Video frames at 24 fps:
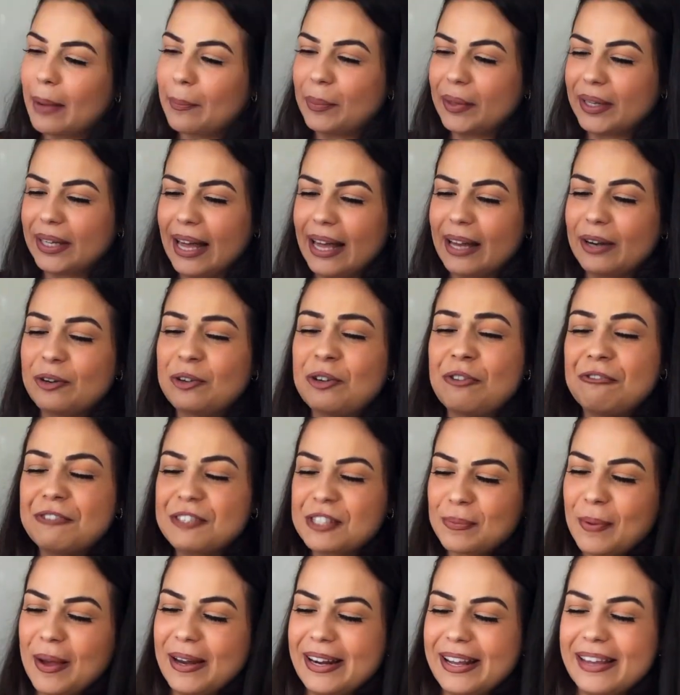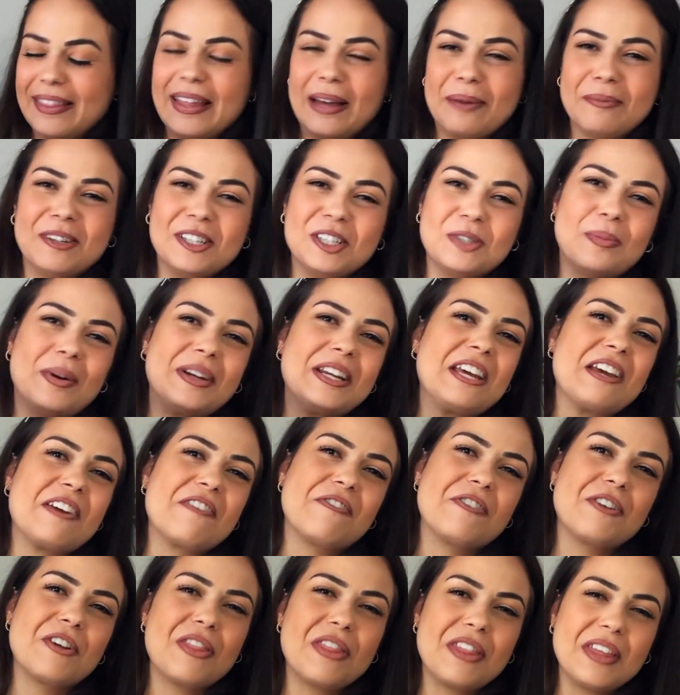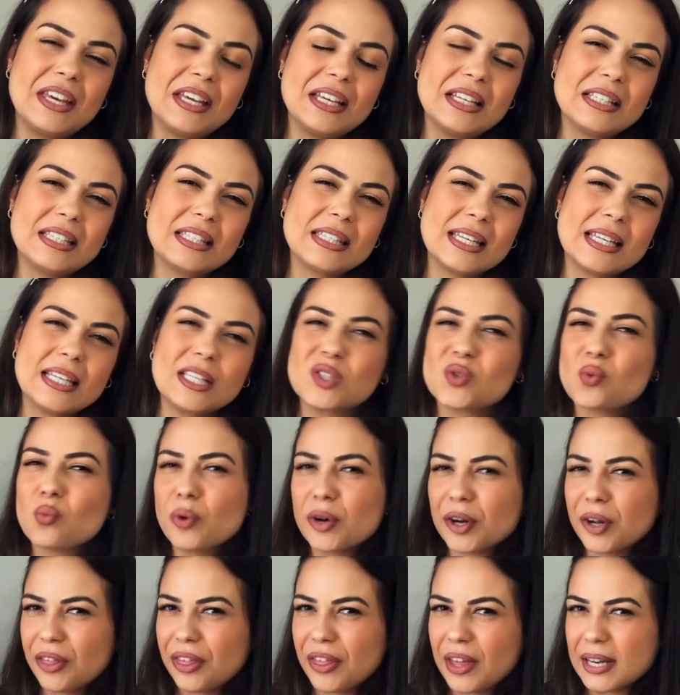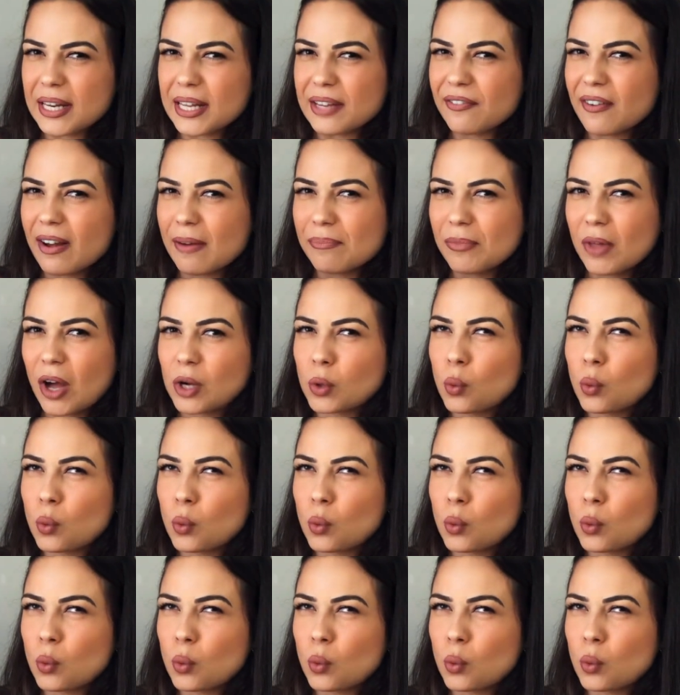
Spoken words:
but I don't know if spending that much money for these is worth it if I'm not